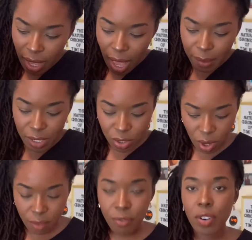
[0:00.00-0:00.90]
I'm gonna
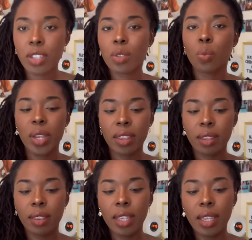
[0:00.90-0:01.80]
start first with
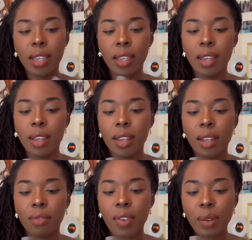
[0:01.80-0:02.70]
the
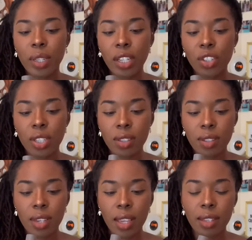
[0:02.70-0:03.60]
foundation
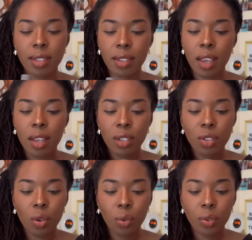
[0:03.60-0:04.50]
sticks.
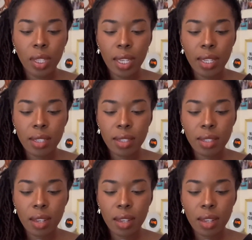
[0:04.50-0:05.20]
So these